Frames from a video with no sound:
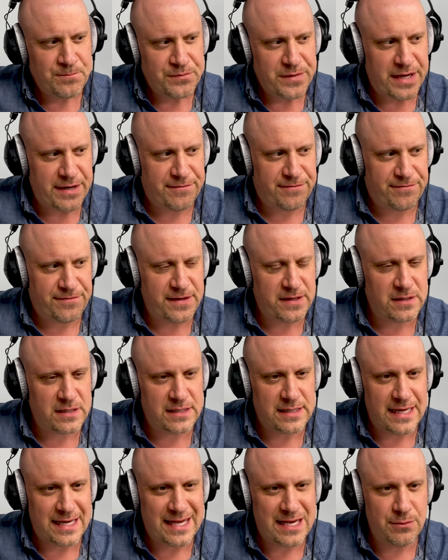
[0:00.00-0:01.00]
and feeling
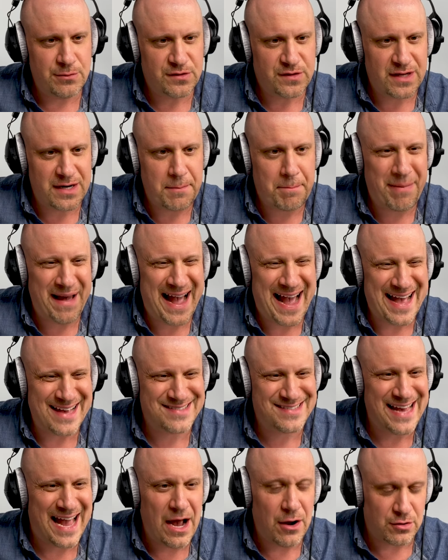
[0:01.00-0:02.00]
like he was going to
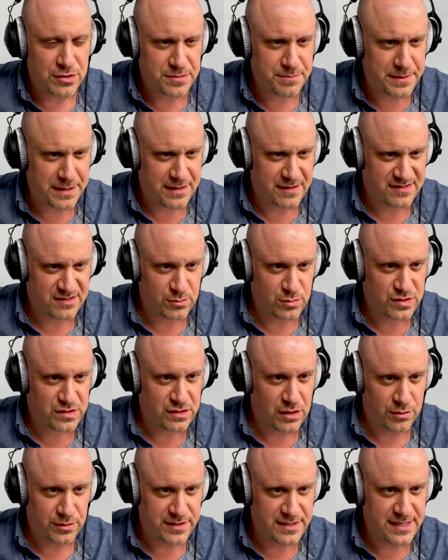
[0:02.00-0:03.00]
pass out because it was
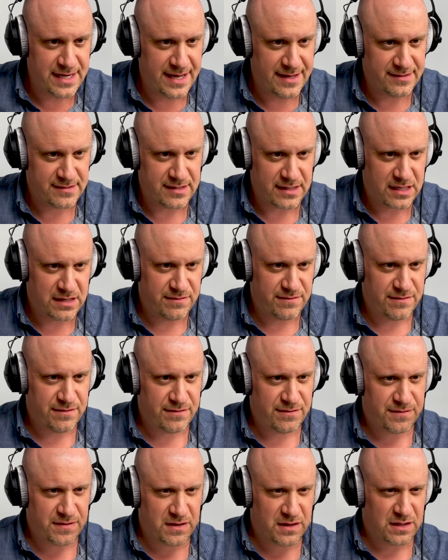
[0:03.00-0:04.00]
so intense. Like,
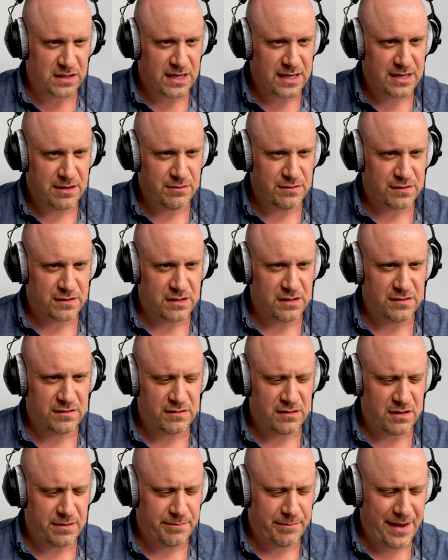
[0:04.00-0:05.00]
feeling like he was going to
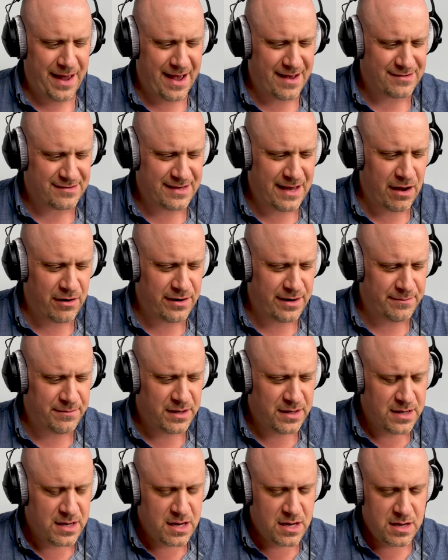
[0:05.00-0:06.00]
sort of pass out. And
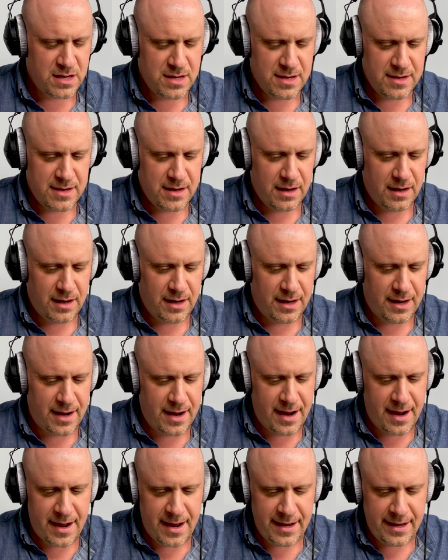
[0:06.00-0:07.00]

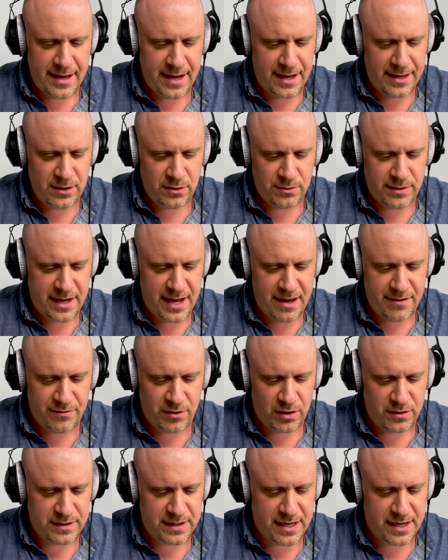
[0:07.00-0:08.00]
I don't have
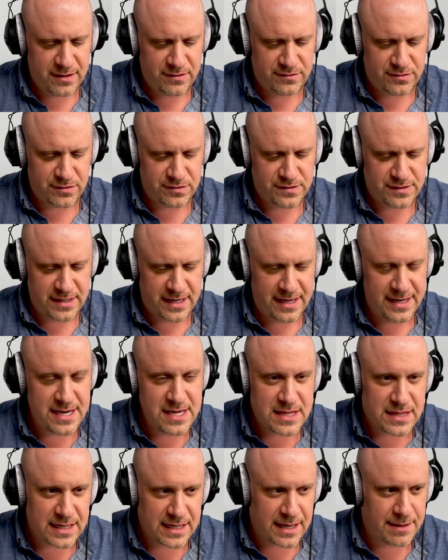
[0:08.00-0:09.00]
all the answers to
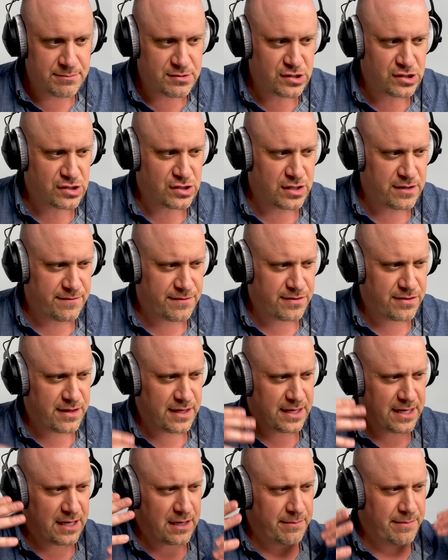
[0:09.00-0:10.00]
anything. I'm just sort of
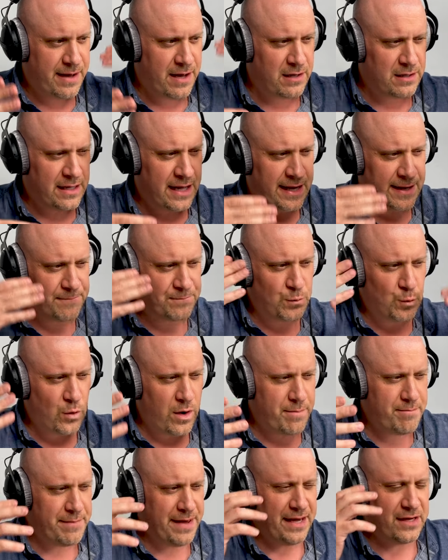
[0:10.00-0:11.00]
thinking about, like,
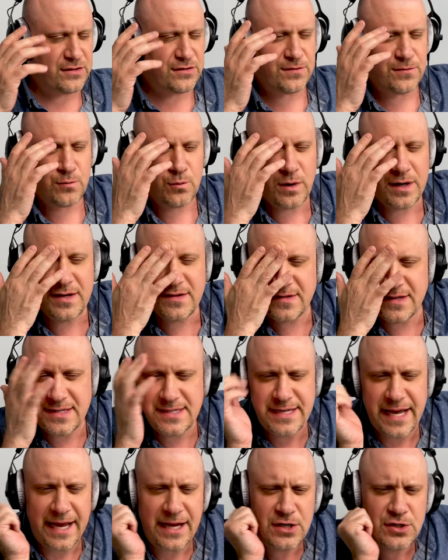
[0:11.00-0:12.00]
what is a
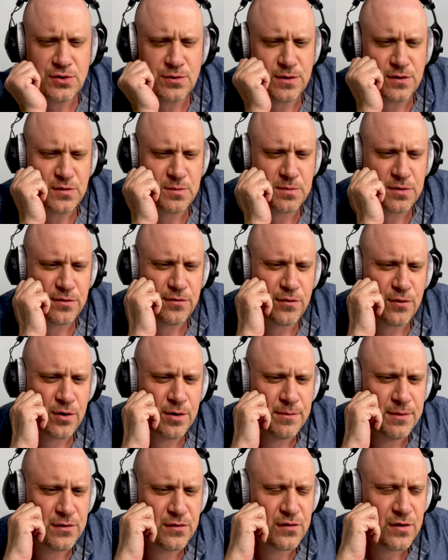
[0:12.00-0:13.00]
dangerous
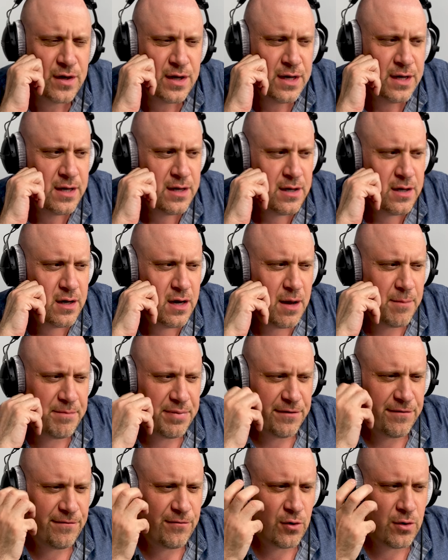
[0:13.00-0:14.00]
performance? A
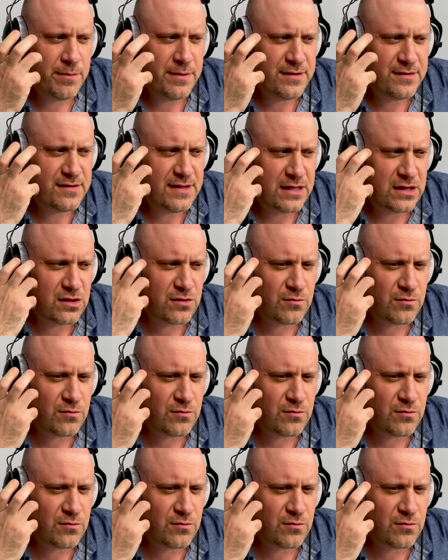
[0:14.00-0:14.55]
performance that